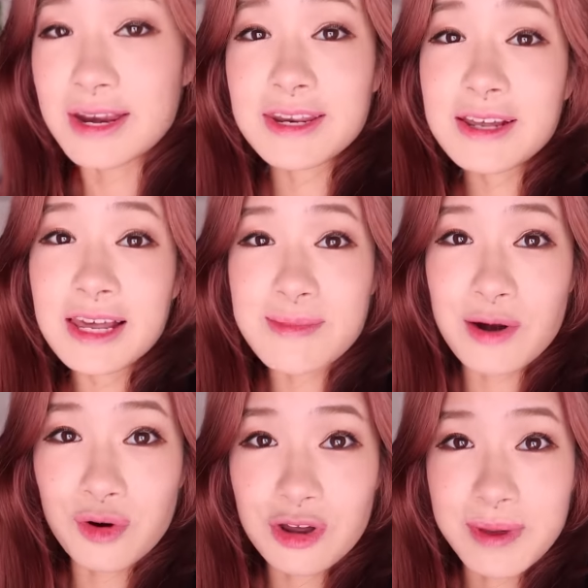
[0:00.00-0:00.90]
I need to clean
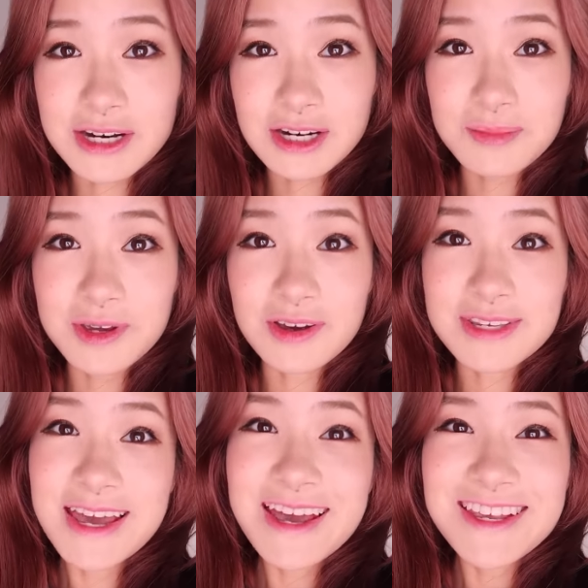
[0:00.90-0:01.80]
my room actually
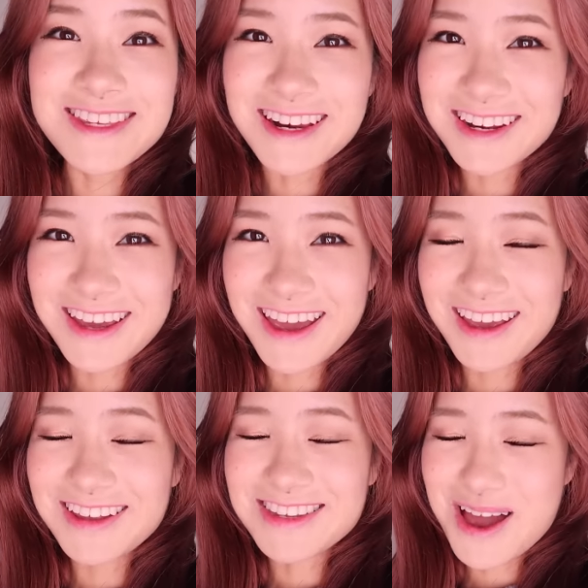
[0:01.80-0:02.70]
because Sunny
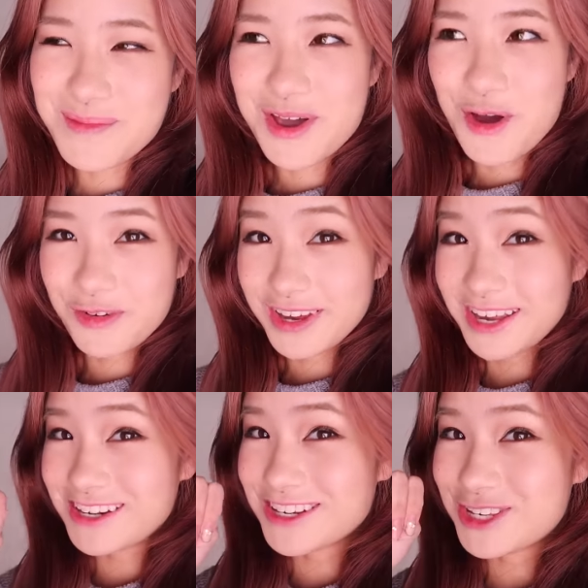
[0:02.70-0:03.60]
Dahye is coming over
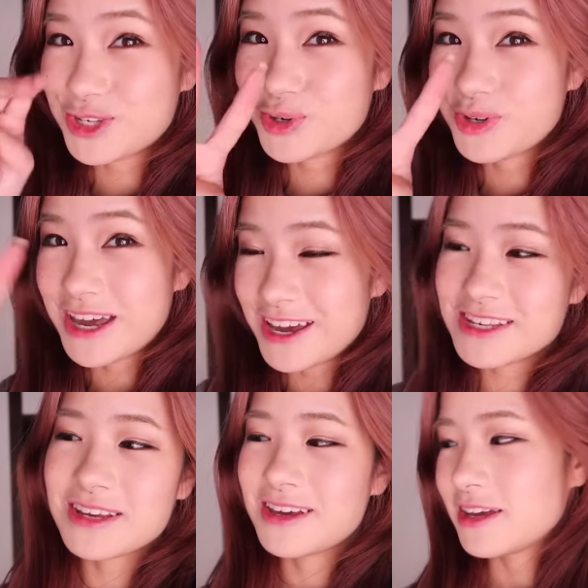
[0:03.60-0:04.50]
in just two days